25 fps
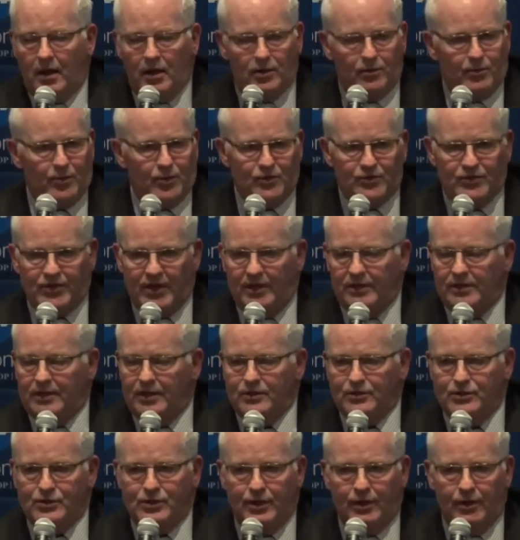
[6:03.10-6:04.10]
100%
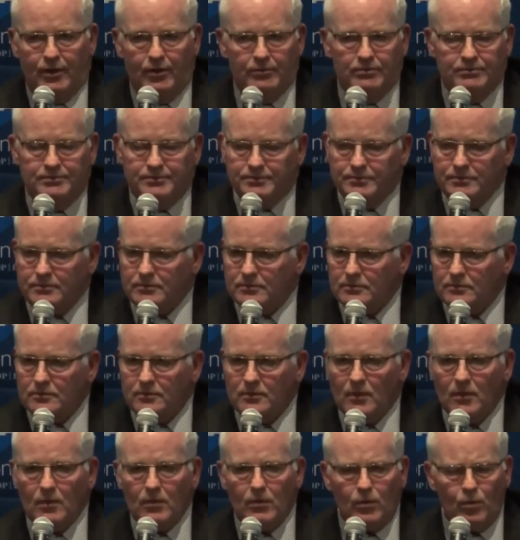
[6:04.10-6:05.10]
this year.
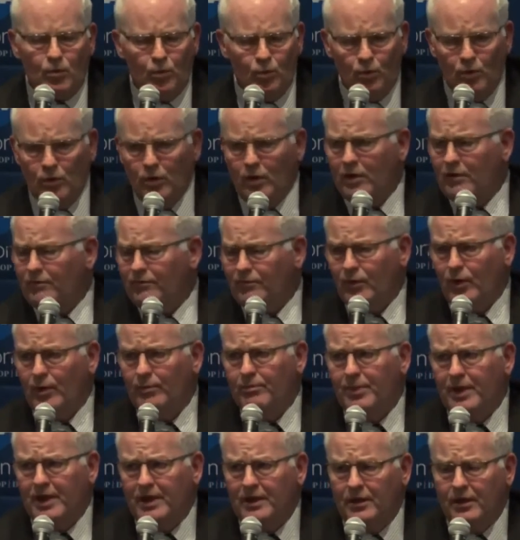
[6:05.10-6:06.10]
We're looking for a
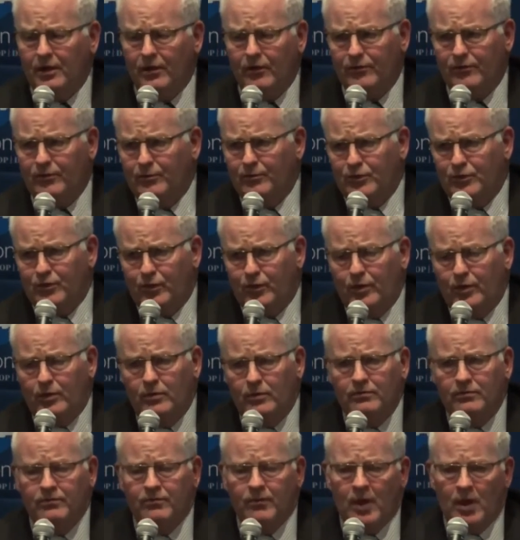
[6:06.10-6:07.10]
big year from
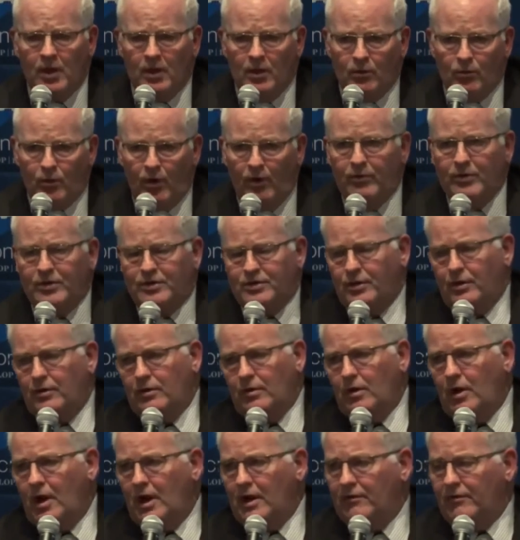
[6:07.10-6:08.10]
Drew. We
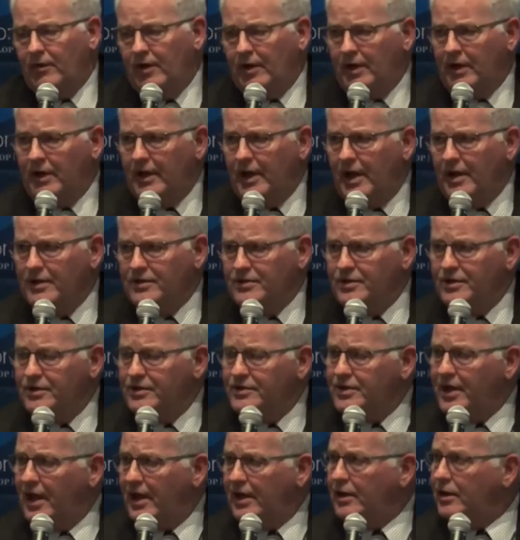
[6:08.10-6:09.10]
return a lot of other guys in the
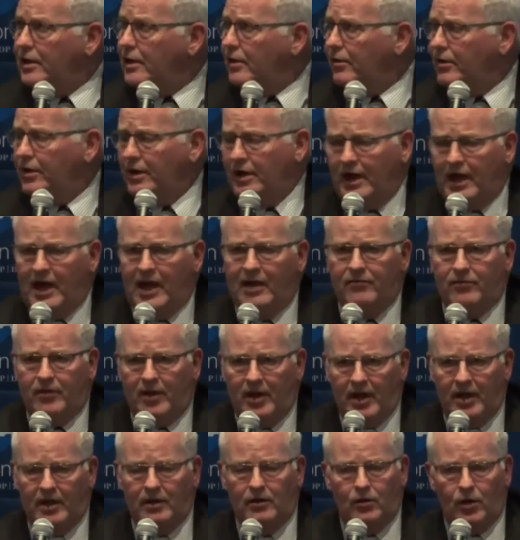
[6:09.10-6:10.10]
secondary that
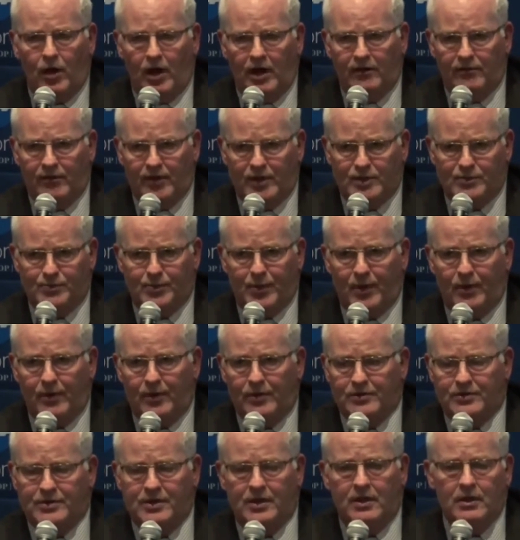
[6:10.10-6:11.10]
have had a lot of
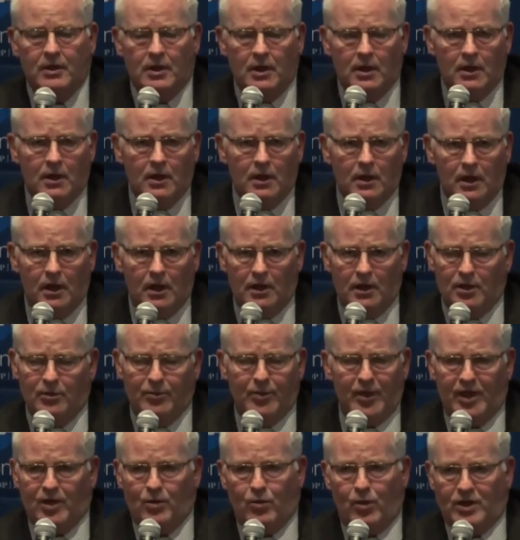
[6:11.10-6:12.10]
experience. The
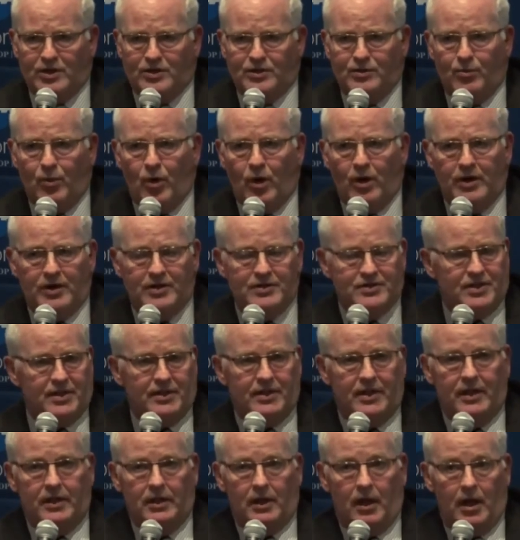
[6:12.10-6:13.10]
big question mark is the
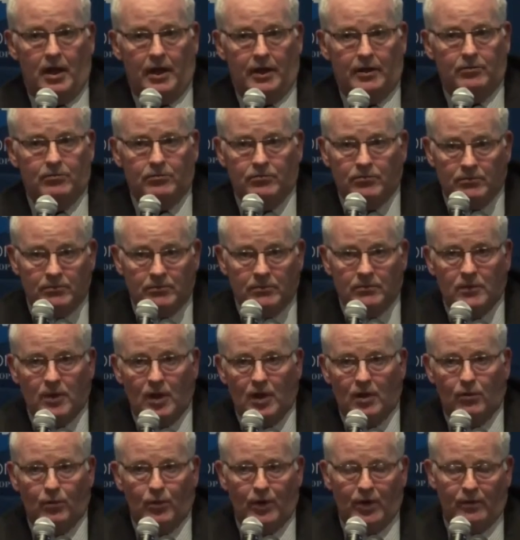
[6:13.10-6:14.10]
D-line.
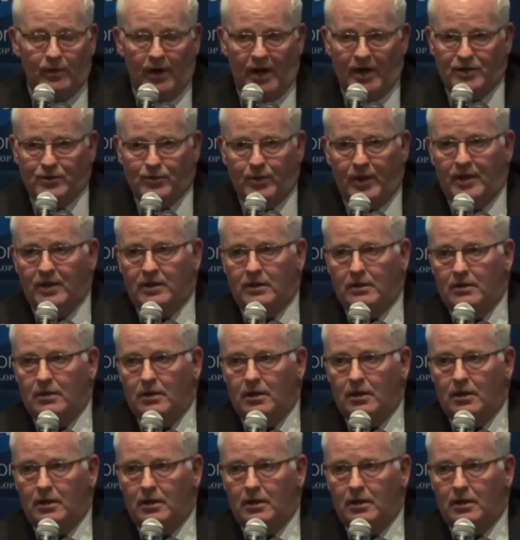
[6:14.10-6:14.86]
We graduate